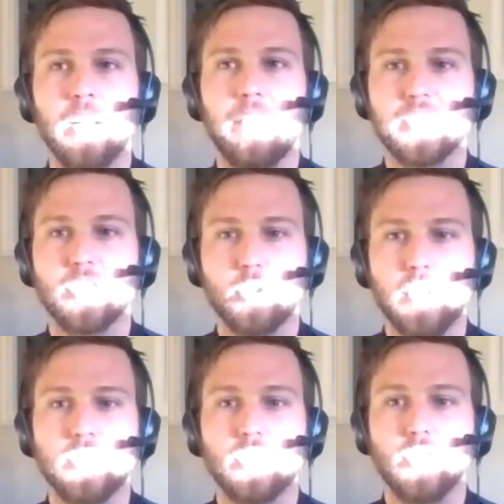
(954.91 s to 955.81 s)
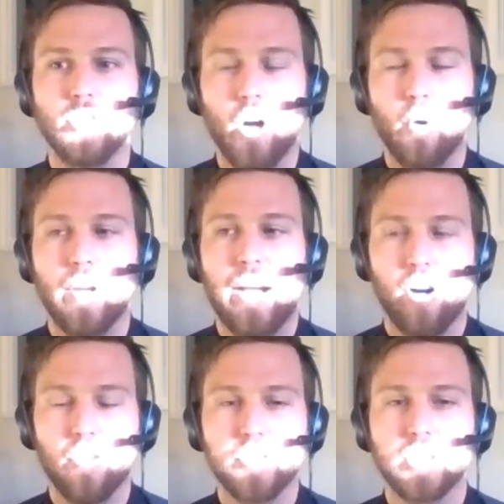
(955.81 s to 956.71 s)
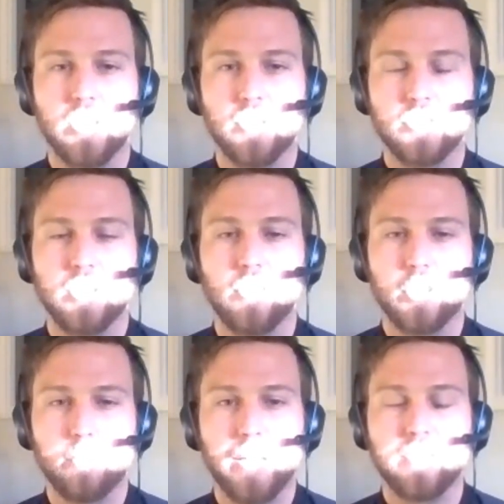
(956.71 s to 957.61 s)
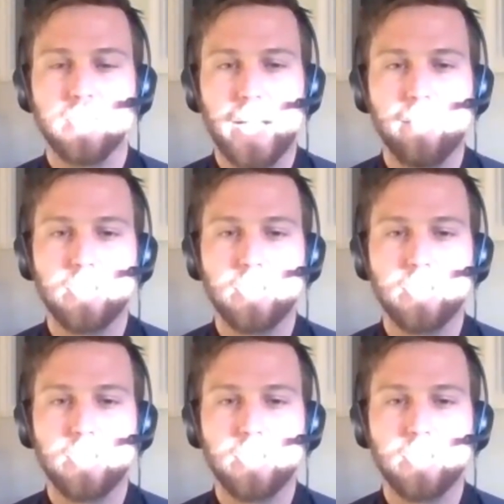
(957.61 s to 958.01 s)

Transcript: that students don't have all the skills that they're expected to have